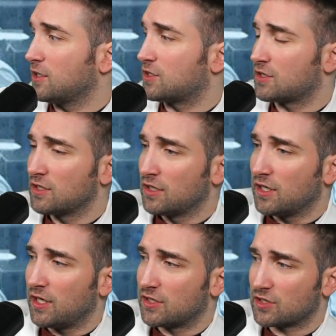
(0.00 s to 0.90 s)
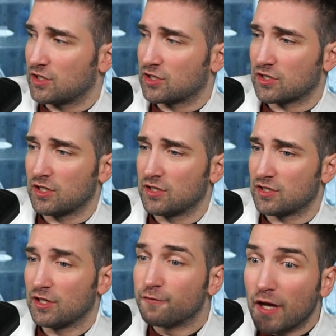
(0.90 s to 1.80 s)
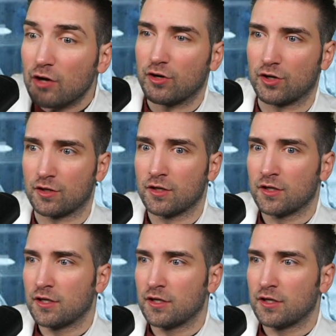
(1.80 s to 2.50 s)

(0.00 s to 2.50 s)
is is is is inferior,